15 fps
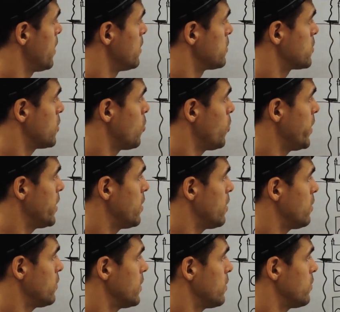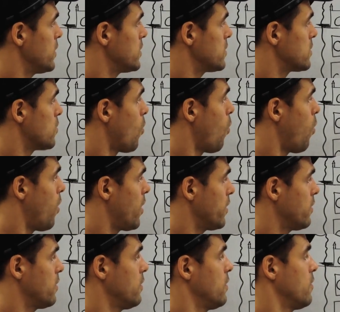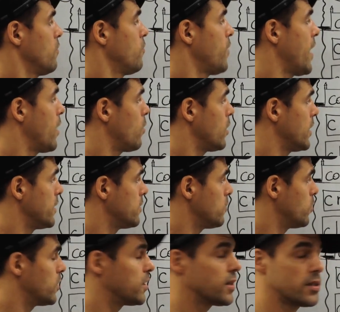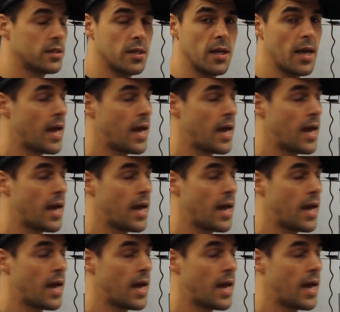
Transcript: So we know there is one vowel in the word